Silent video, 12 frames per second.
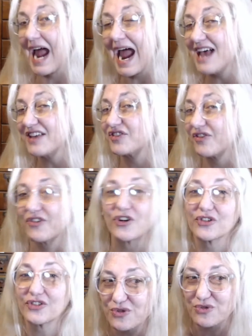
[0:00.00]
ask
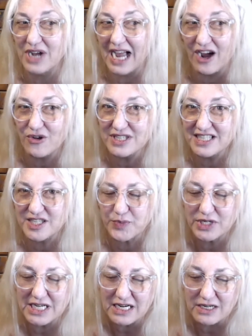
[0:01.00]
first, how is this
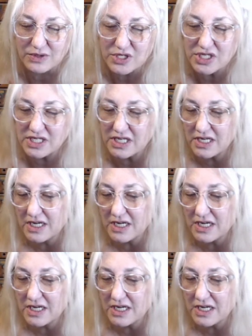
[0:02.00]
pronounced?